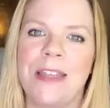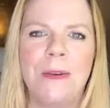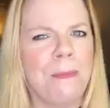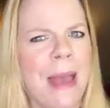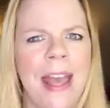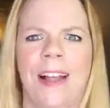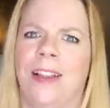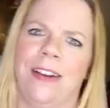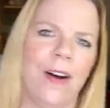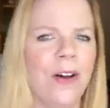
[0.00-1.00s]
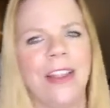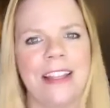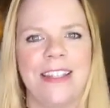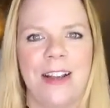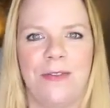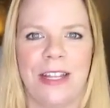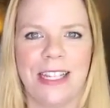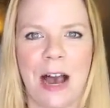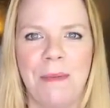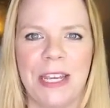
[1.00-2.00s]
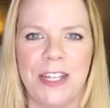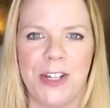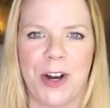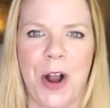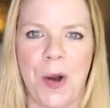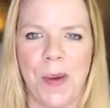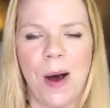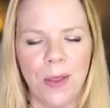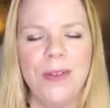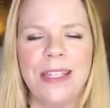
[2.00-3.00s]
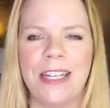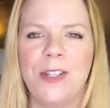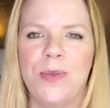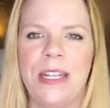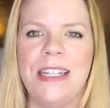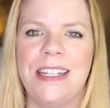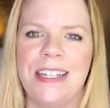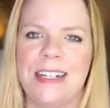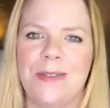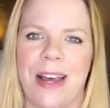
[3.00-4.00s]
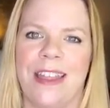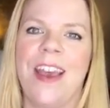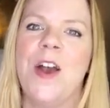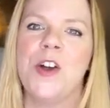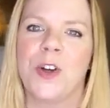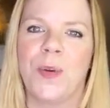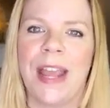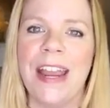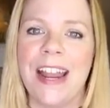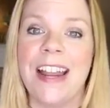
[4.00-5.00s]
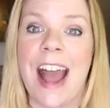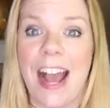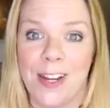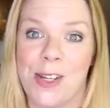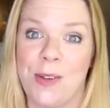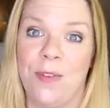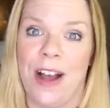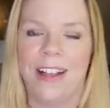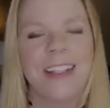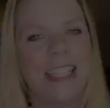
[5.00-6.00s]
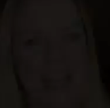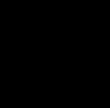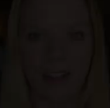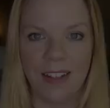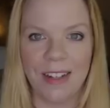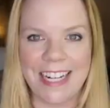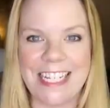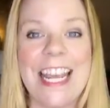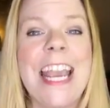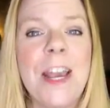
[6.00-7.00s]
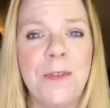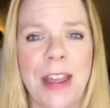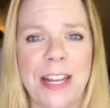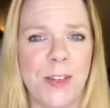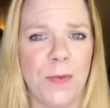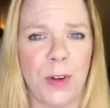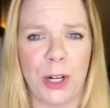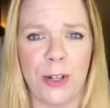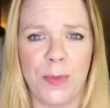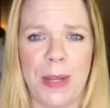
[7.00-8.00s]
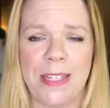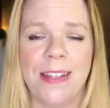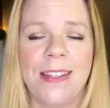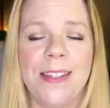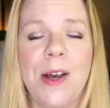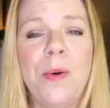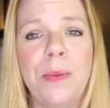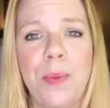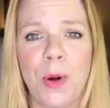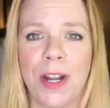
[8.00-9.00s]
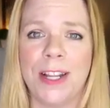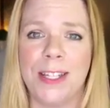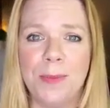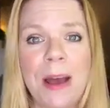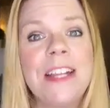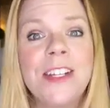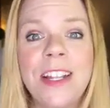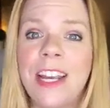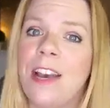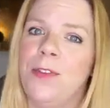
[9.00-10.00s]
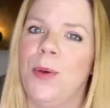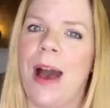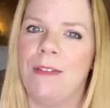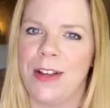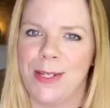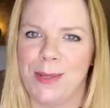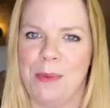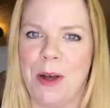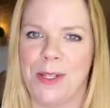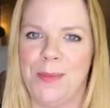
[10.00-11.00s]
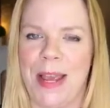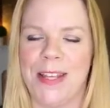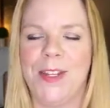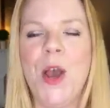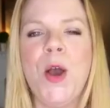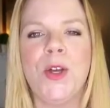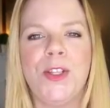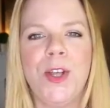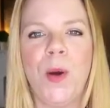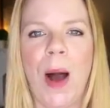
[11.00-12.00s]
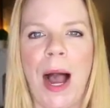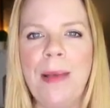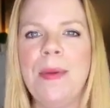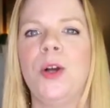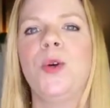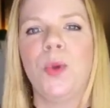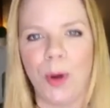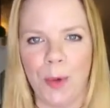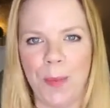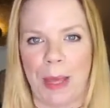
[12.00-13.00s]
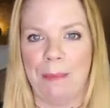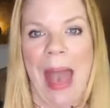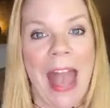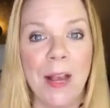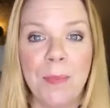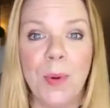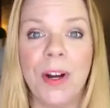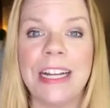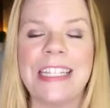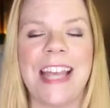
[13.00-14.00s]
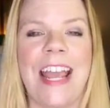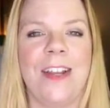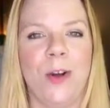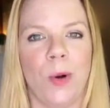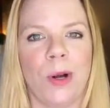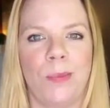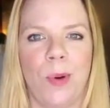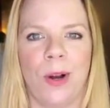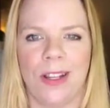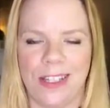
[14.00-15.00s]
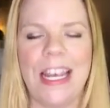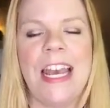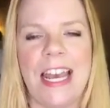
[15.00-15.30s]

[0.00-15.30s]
and the mail and all that stuff that's coming into your home, all those things you need to deal with. Create an action file today. Taking advantage of vertical space is so important, especially if you have a small space. So I'm grouping pegboards and corkboards